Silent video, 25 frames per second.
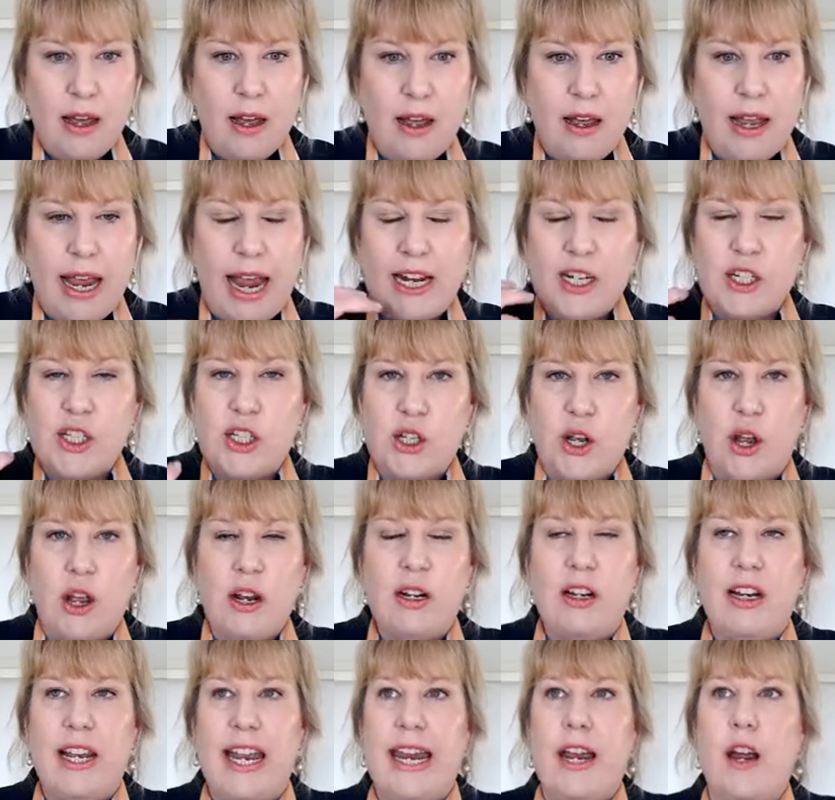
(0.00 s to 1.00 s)

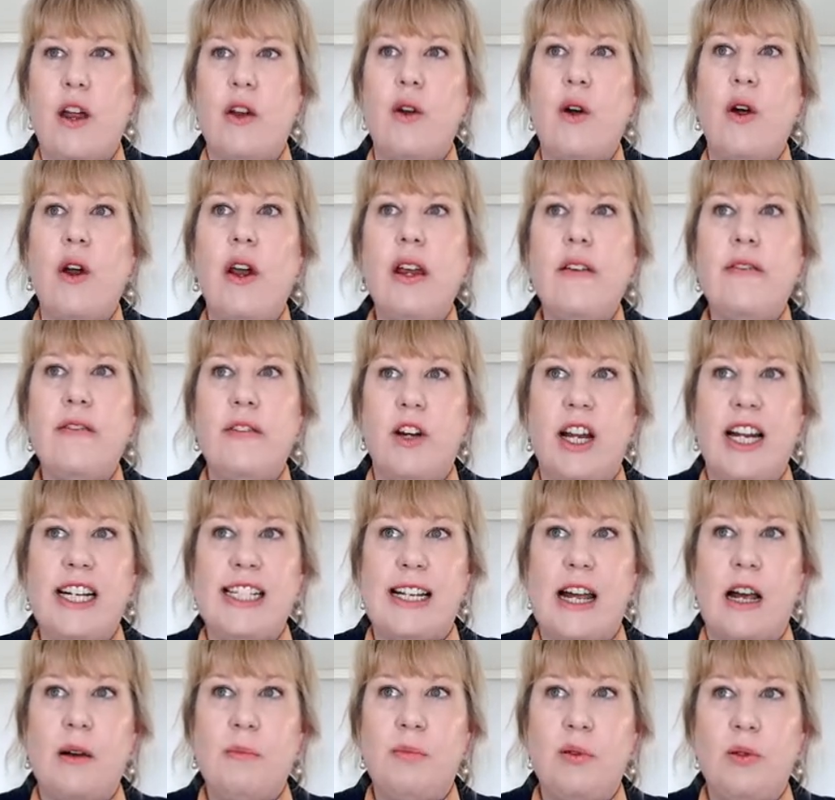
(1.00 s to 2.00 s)
certainly I know, for
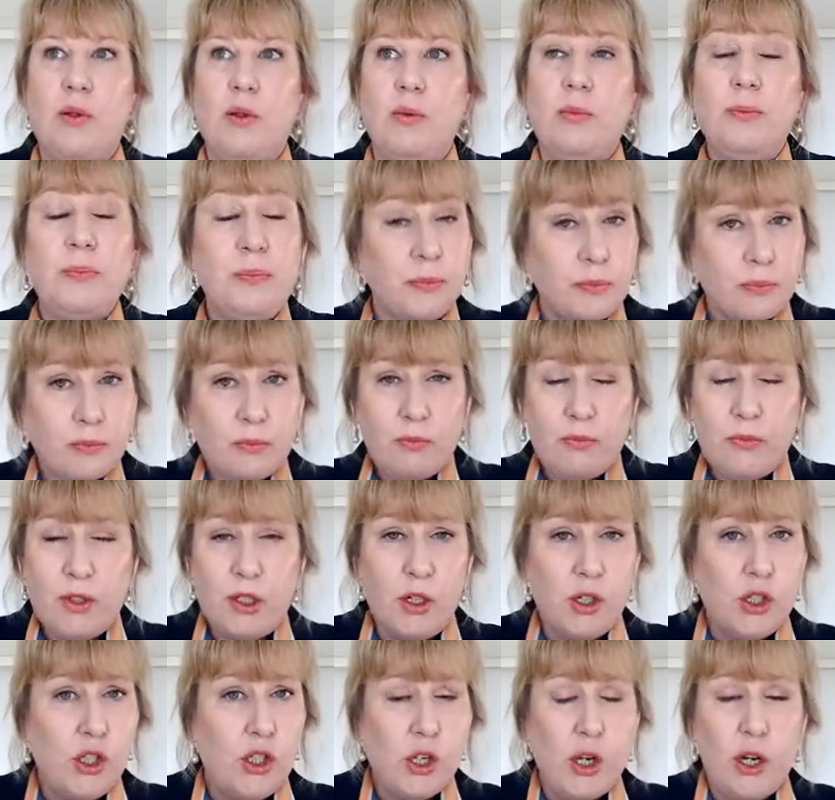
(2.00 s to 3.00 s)
example,
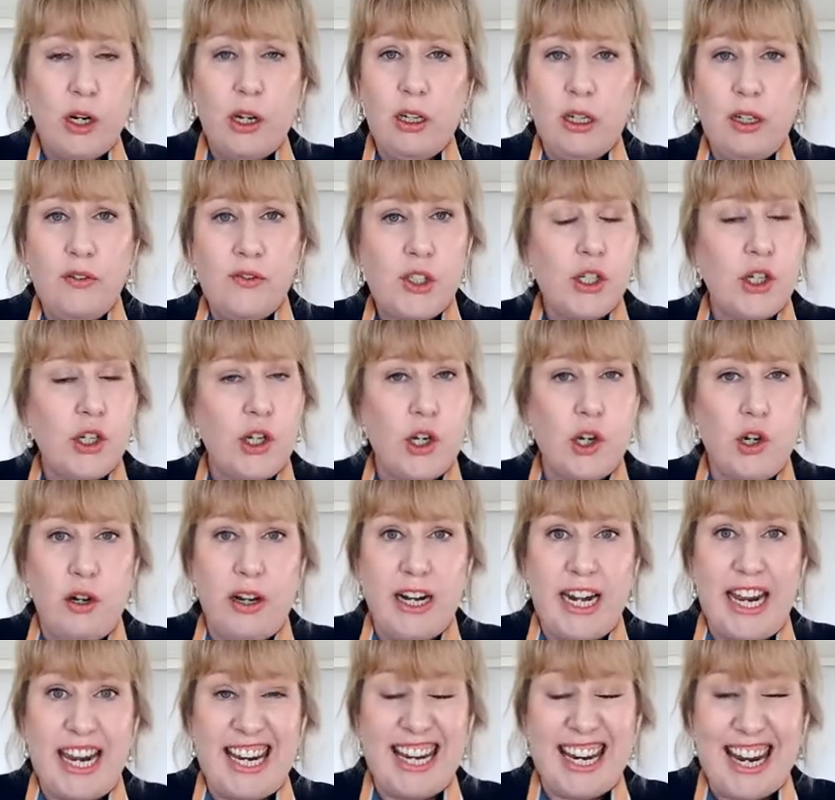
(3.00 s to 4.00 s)
Circle of
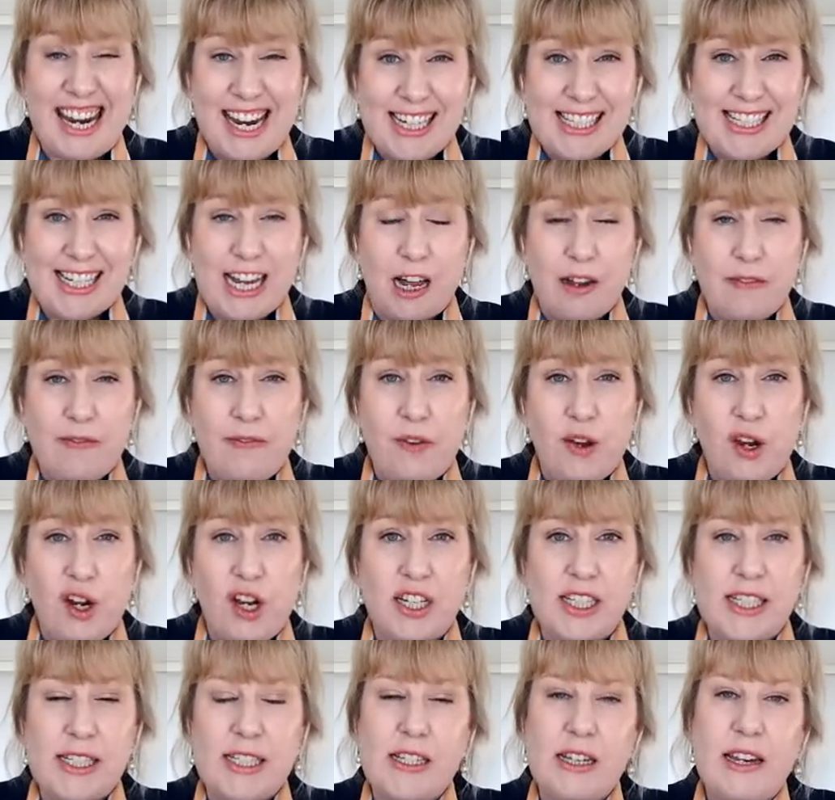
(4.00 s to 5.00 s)
Security, Kids Are
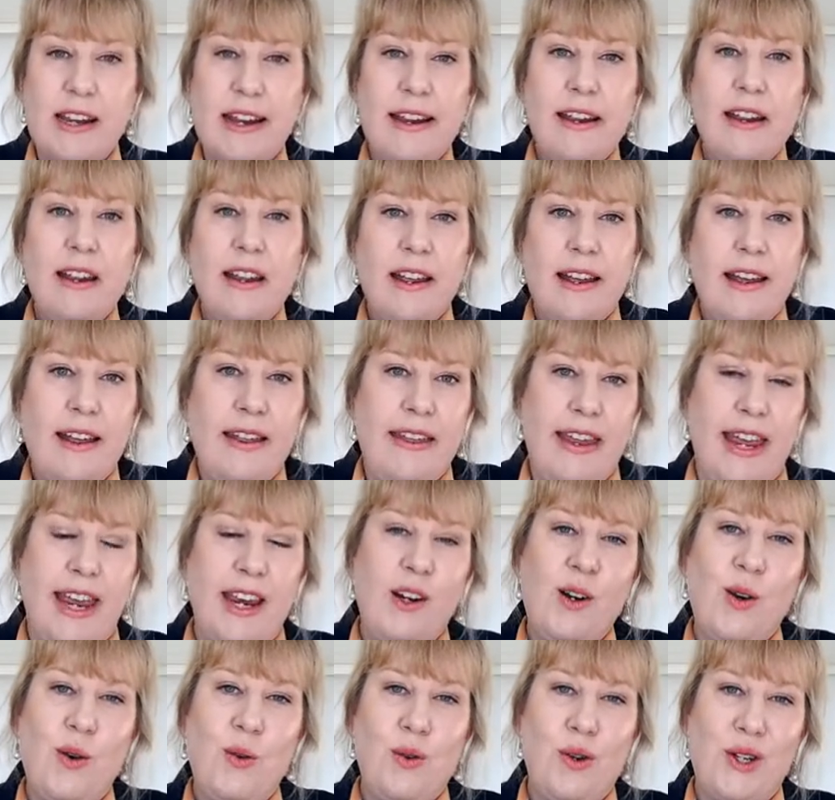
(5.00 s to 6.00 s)
First, they're
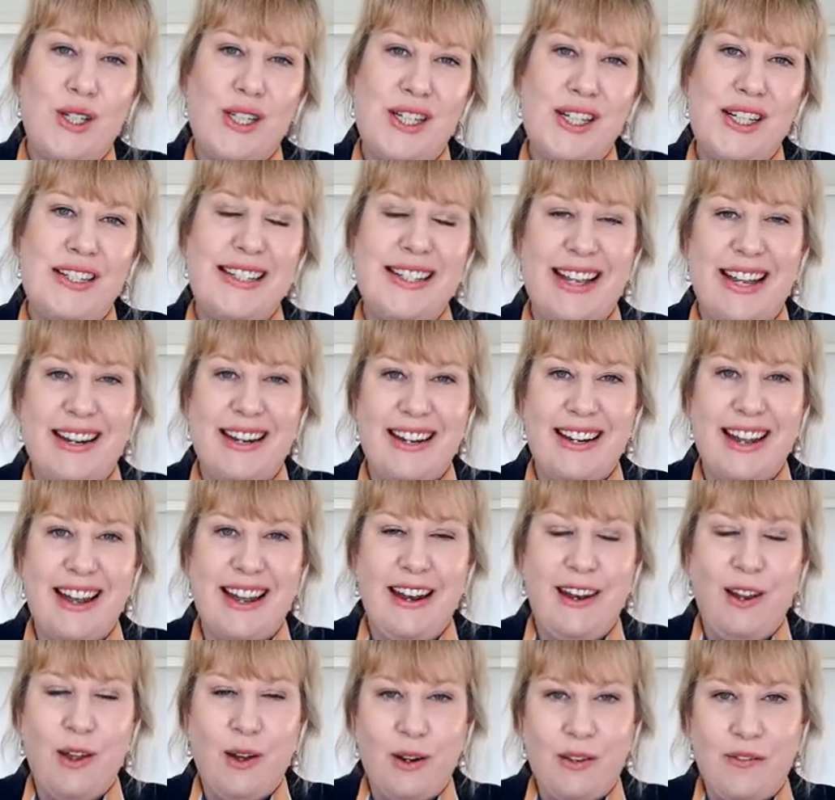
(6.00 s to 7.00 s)
courses that a
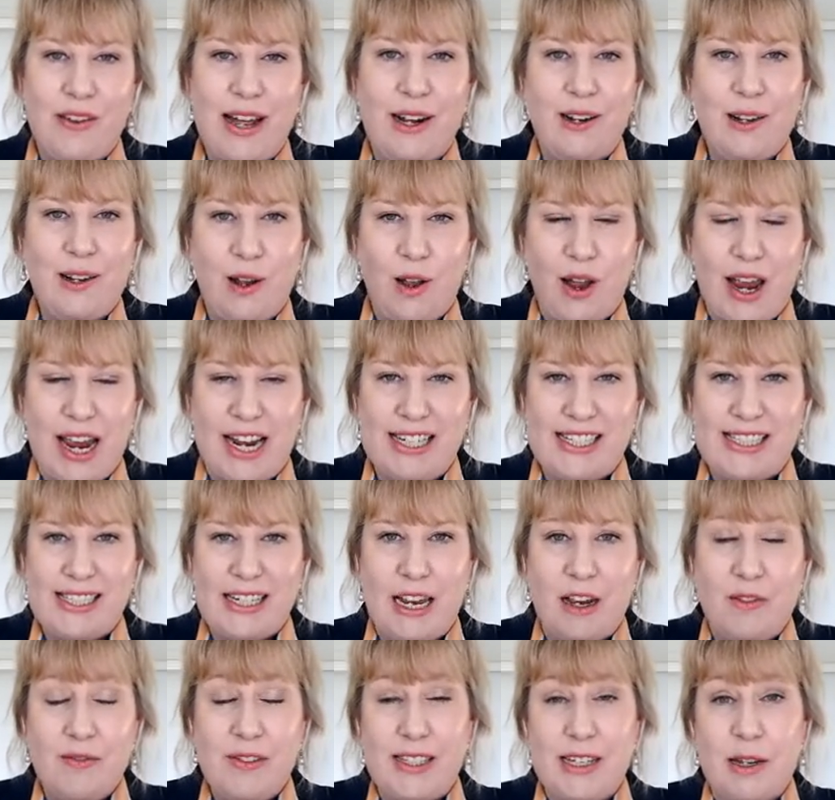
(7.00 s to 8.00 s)
lot of our clients
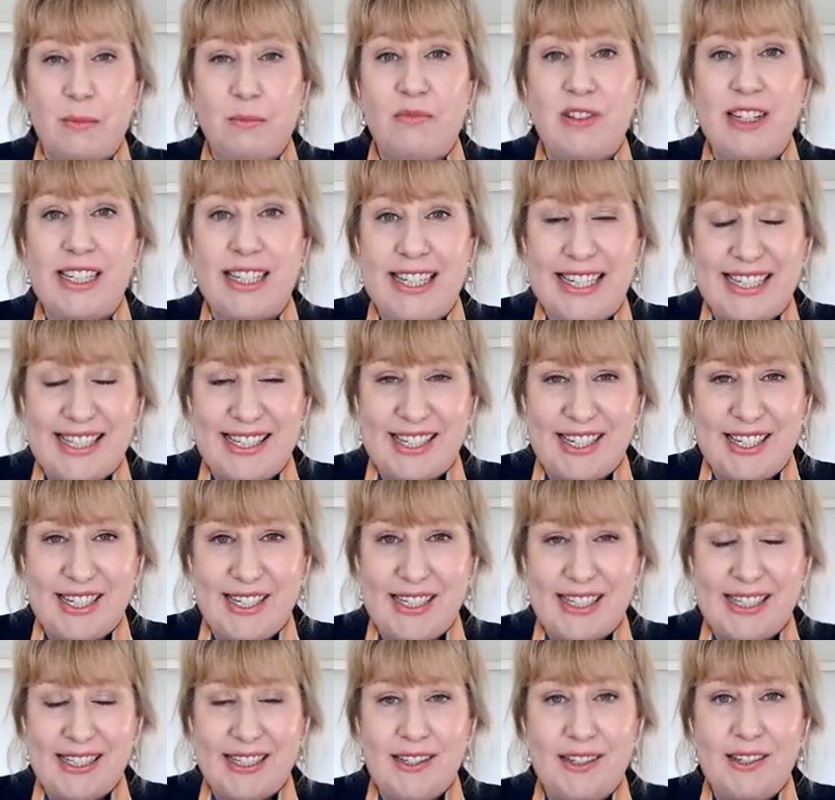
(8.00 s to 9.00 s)
have some
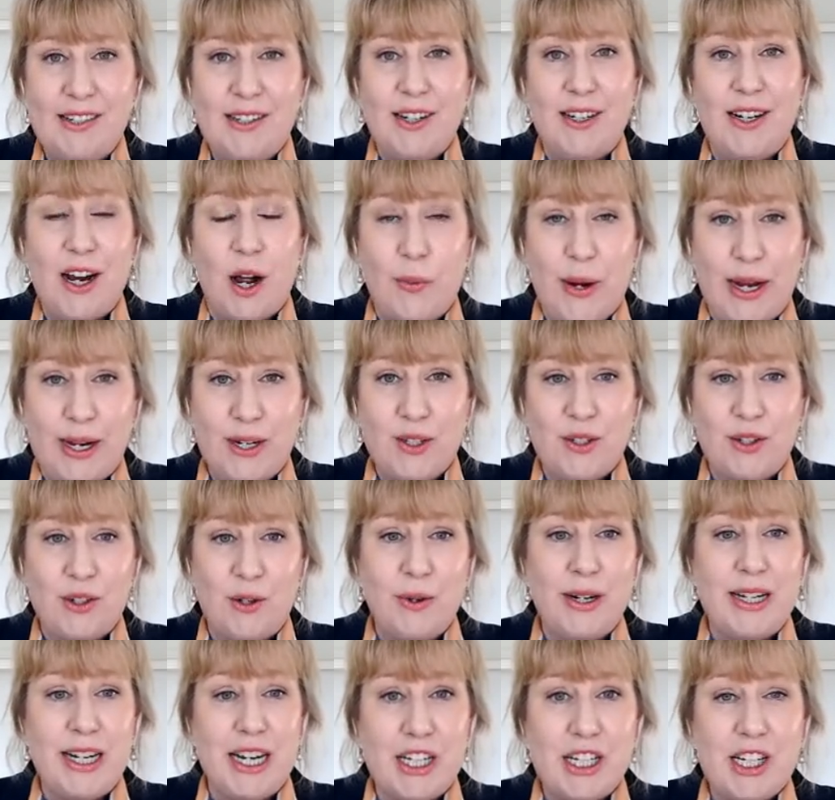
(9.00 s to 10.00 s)
resistance to going to
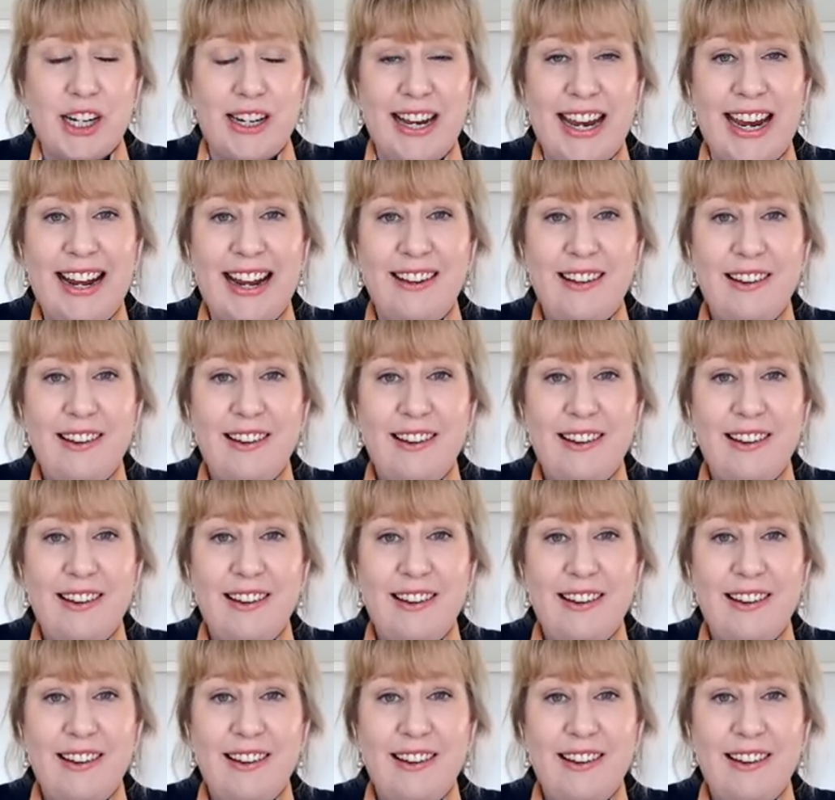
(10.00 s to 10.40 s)
initially,